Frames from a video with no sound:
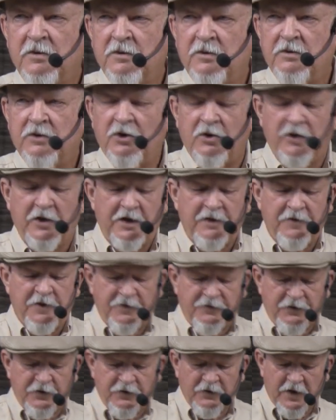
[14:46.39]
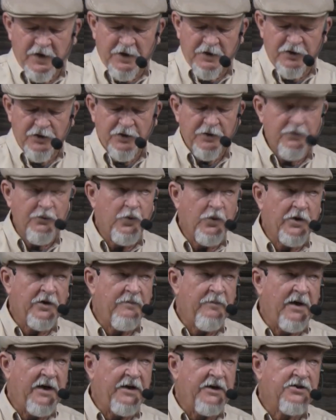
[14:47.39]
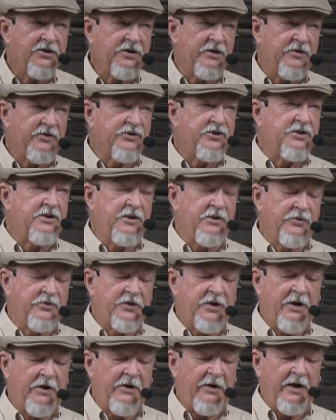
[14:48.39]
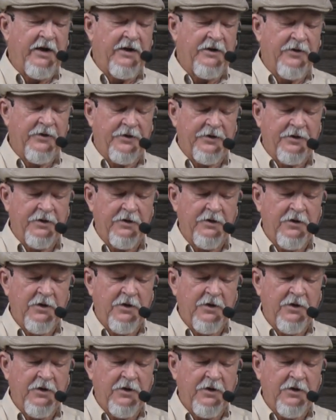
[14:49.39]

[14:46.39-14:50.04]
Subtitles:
Even if you've got a good wood base, it'll still tear out on you.